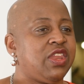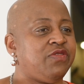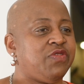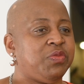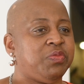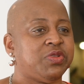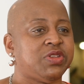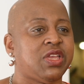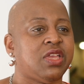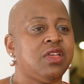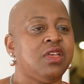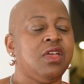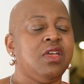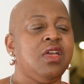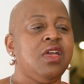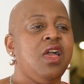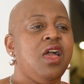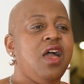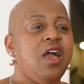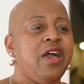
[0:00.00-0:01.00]
and everybody.
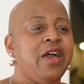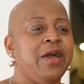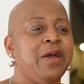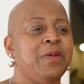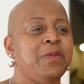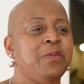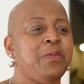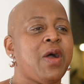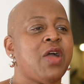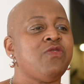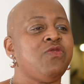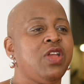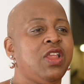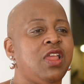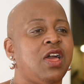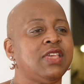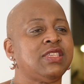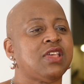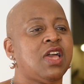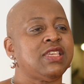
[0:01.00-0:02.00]
But I
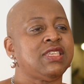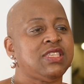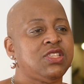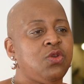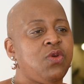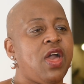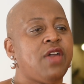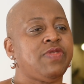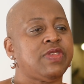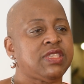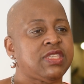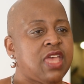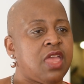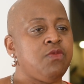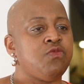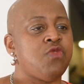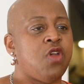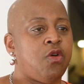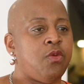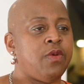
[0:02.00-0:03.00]
realised I still have the
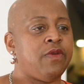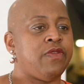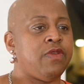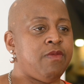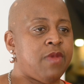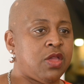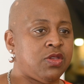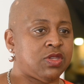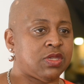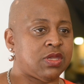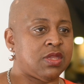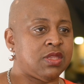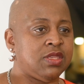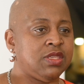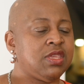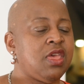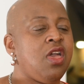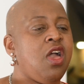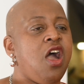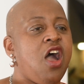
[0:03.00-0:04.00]
same realm of
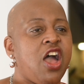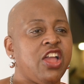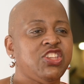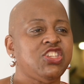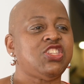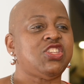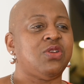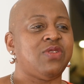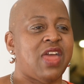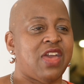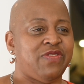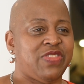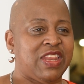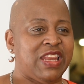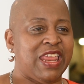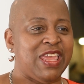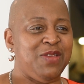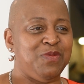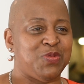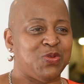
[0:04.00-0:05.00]
emotions, I just don't have the
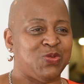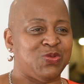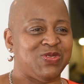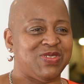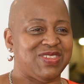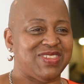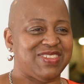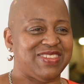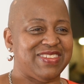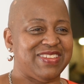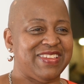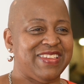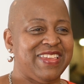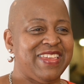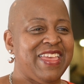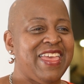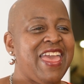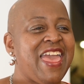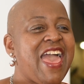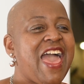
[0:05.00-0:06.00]
labels.
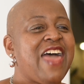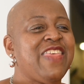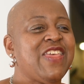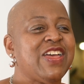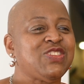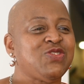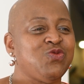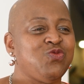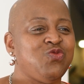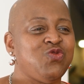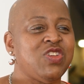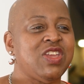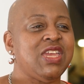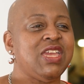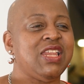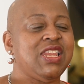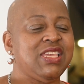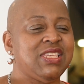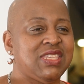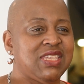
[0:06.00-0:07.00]
And that's
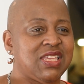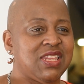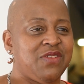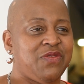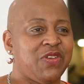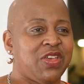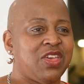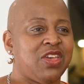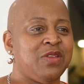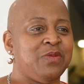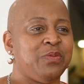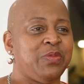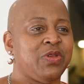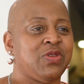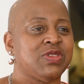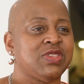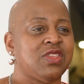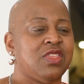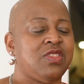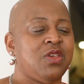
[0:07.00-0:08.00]
really significant,
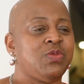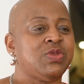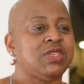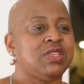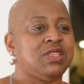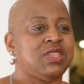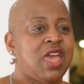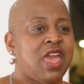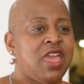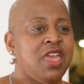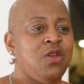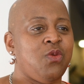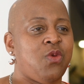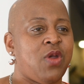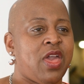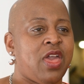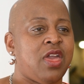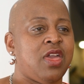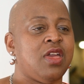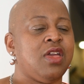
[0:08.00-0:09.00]
because there was a day
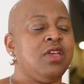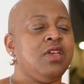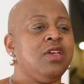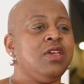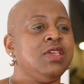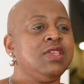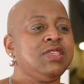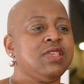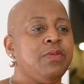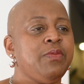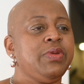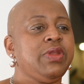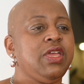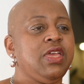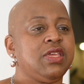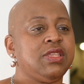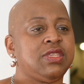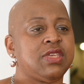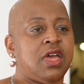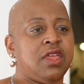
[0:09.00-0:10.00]
where somebody
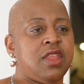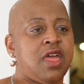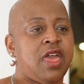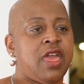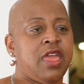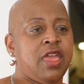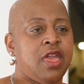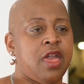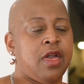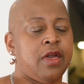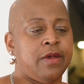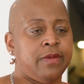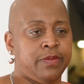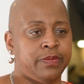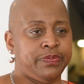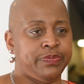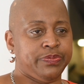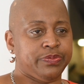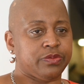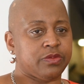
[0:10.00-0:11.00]
had done
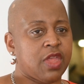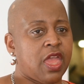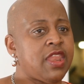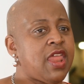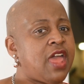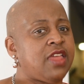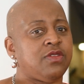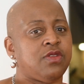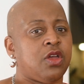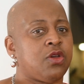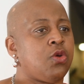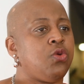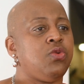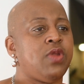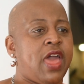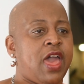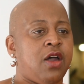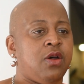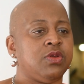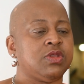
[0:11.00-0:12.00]
a call
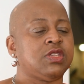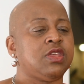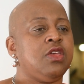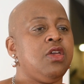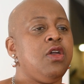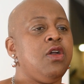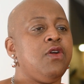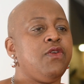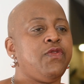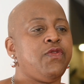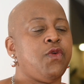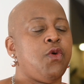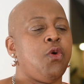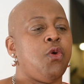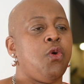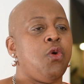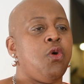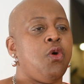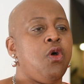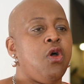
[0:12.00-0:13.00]
out
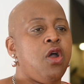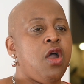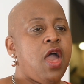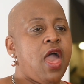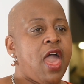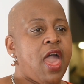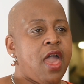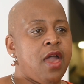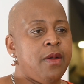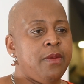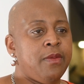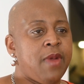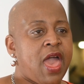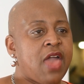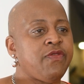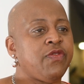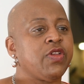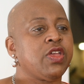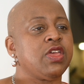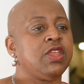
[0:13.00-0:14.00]
for
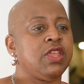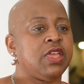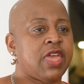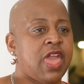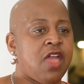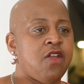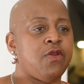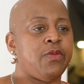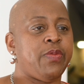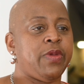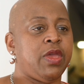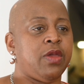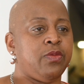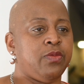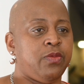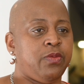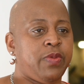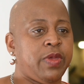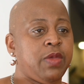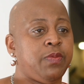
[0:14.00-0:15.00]
African and
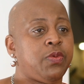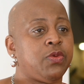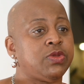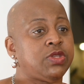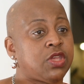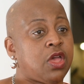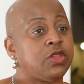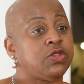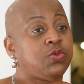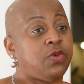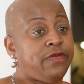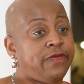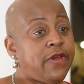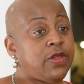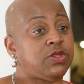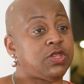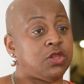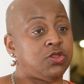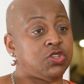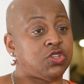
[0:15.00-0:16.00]
Caribbean people to go to a
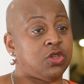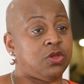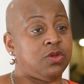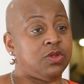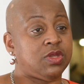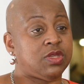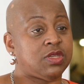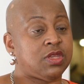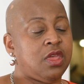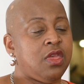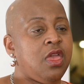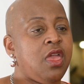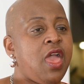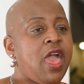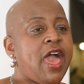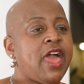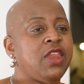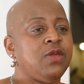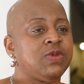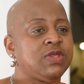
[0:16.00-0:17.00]
photo shoot.
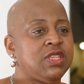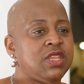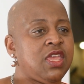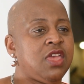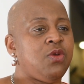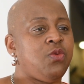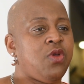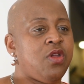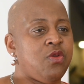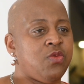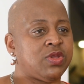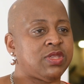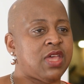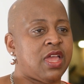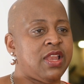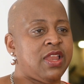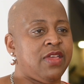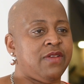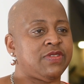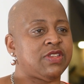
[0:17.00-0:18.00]
And it was near where it was
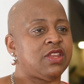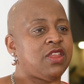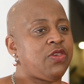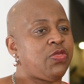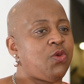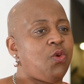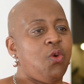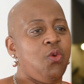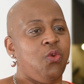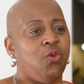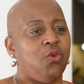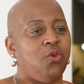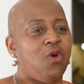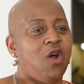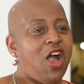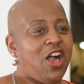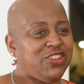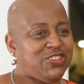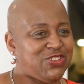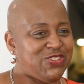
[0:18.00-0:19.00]
I lived. And I thought, oh,
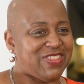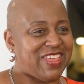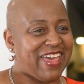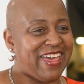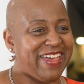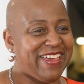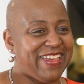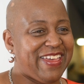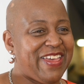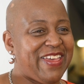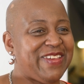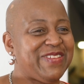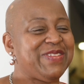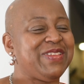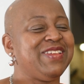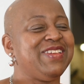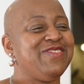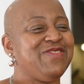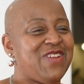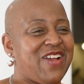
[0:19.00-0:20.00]
I'll do that.
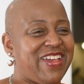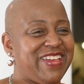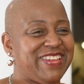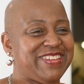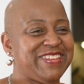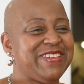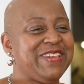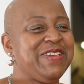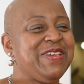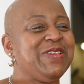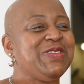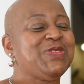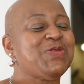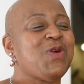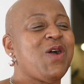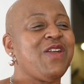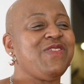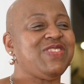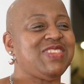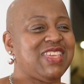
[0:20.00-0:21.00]
Right. So
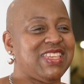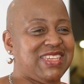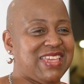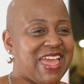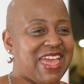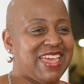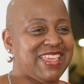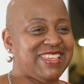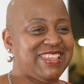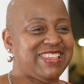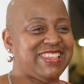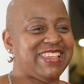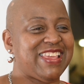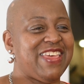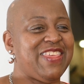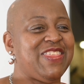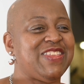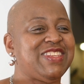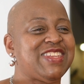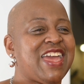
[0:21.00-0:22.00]
I've said yes.
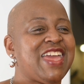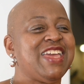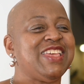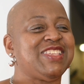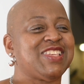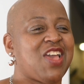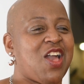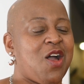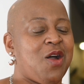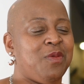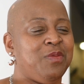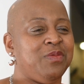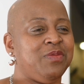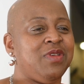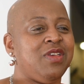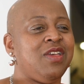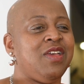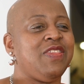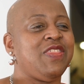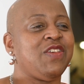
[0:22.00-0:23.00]
The day has come.
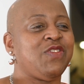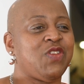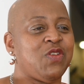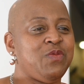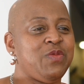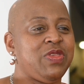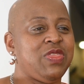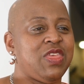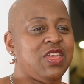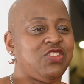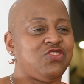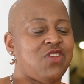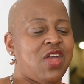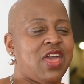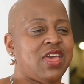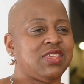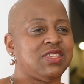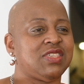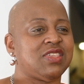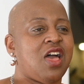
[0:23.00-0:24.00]
They give me the
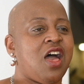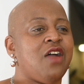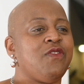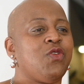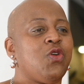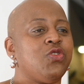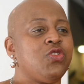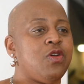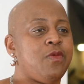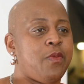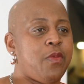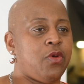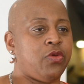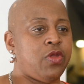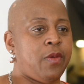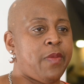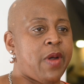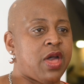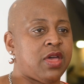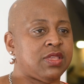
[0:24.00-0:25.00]
address. I've gotten on
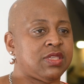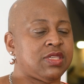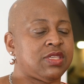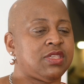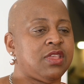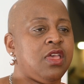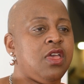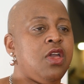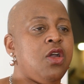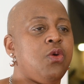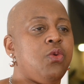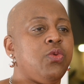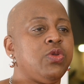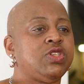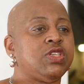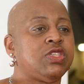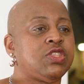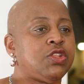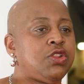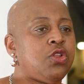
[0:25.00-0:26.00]
a bus,
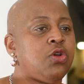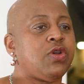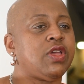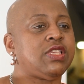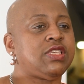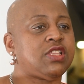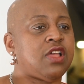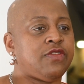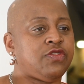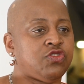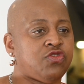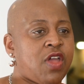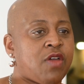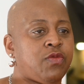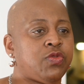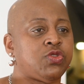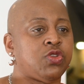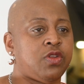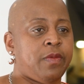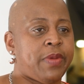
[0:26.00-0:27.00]
which is the longest I've
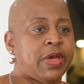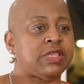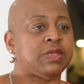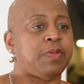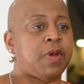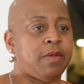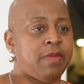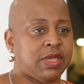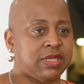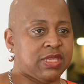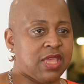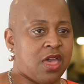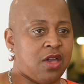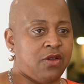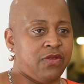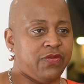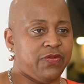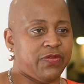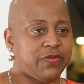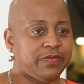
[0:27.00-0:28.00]
travelled on a bus by
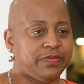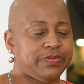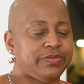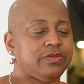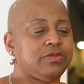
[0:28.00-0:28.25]
myself.